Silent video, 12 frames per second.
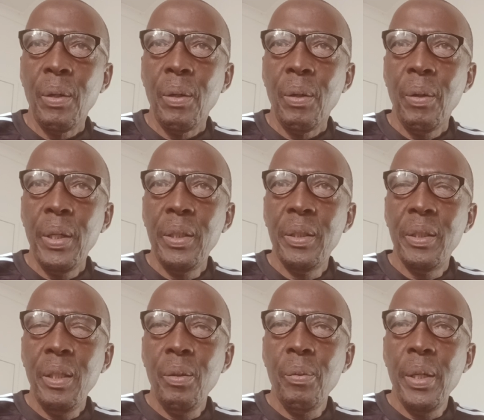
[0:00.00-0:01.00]
or
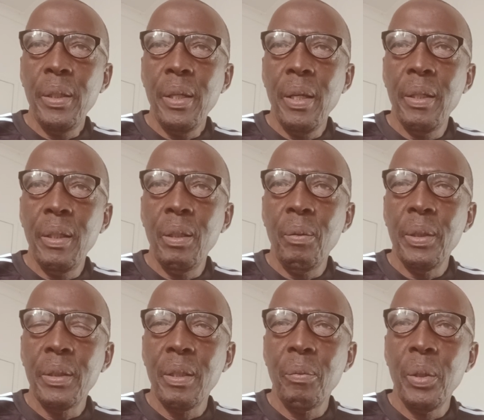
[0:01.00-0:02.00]
insinuated that there was
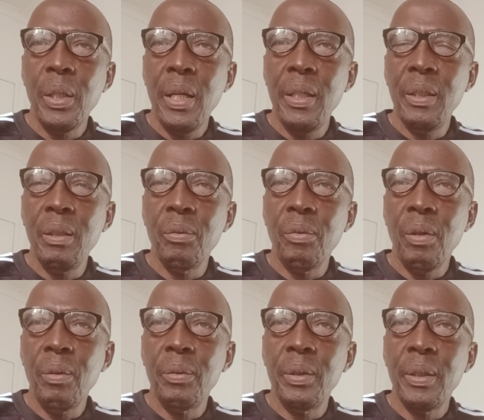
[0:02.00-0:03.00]
criminality
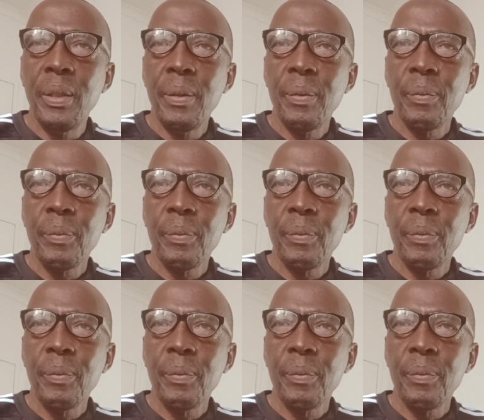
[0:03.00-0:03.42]
involved here,